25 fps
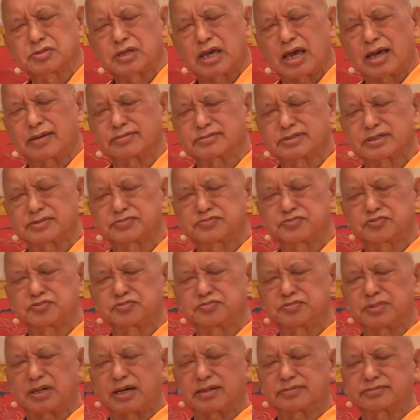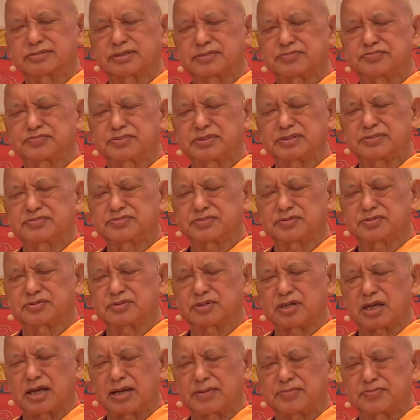after people
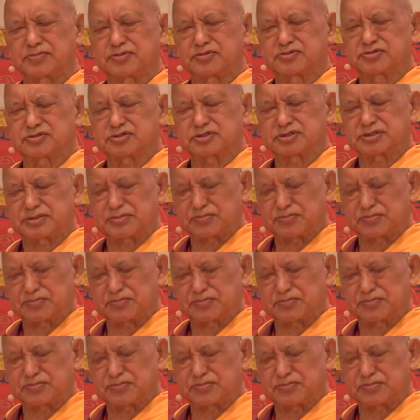are put in the